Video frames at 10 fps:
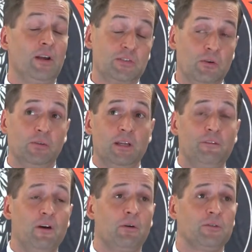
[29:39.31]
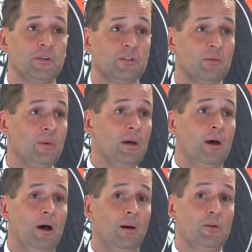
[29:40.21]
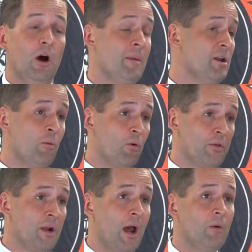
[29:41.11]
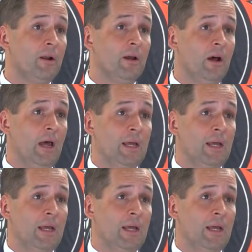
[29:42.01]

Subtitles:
certainly in the federal system. Y'all may know more than I would